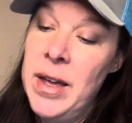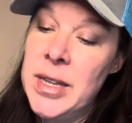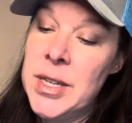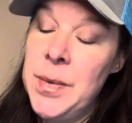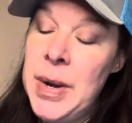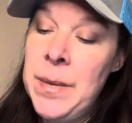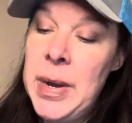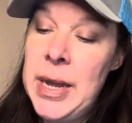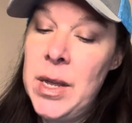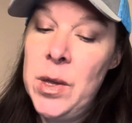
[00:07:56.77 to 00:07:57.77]
So
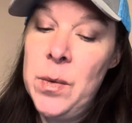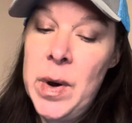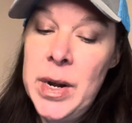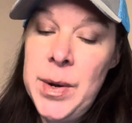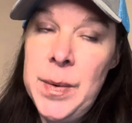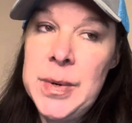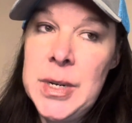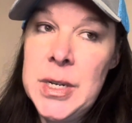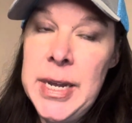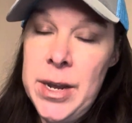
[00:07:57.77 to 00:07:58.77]
anyway, you want to
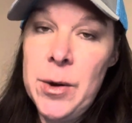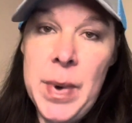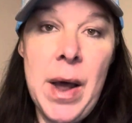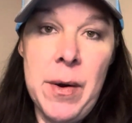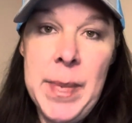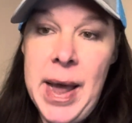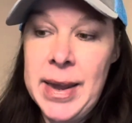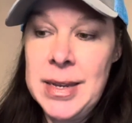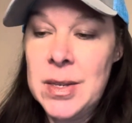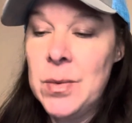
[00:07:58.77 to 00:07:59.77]
take your power back. As a